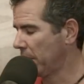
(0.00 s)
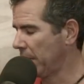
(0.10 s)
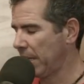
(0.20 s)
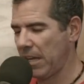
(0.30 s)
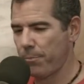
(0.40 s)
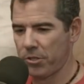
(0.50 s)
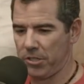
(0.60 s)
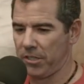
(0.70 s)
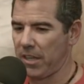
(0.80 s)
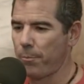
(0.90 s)
They're going to keep
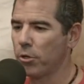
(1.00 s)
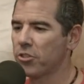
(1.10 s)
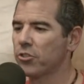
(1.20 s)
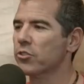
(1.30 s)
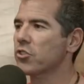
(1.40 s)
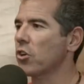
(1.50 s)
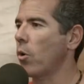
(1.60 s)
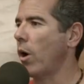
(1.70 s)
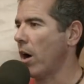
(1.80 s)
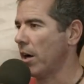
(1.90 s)
pushing, because they pushed her
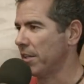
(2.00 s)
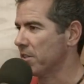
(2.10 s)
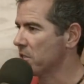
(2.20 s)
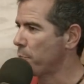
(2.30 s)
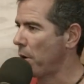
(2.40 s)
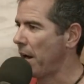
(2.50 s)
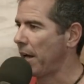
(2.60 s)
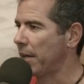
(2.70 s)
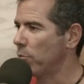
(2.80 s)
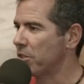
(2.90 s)
so hard in the
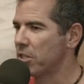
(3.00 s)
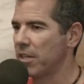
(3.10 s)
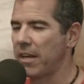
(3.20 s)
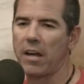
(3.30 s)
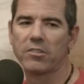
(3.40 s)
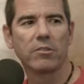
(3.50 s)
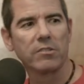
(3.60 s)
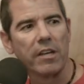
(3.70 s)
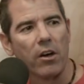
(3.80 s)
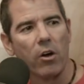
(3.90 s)
spring when she announced. There
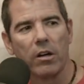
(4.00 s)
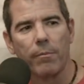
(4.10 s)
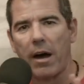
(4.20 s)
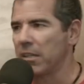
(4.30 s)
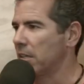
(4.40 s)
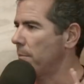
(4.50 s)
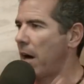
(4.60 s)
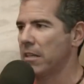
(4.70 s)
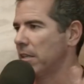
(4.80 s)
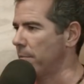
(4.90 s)
was like, oh,
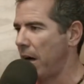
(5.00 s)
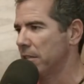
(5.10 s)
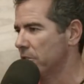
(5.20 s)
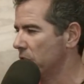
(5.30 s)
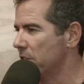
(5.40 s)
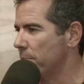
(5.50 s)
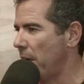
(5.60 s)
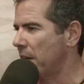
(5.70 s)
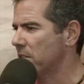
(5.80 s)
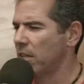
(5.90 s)
Kamala. She's
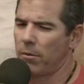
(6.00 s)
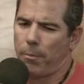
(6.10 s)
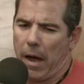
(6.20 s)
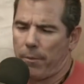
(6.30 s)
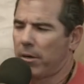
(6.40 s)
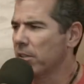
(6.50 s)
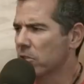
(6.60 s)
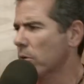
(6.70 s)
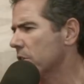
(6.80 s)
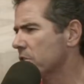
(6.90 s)
amazing. Obama
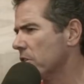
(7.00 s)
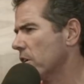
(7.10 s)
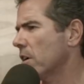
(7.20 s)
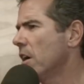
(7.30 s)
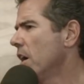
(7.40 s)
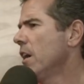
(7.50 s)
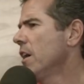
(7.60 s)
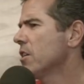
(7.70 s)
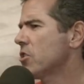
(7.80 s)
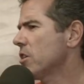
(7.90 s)
endorsed her.
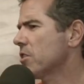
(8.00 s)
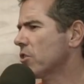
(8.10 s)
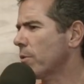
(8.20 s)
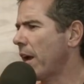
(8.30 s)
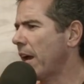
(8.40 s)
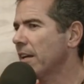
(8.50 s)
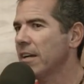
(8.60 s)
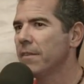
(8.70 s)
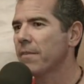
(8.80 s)
She's great.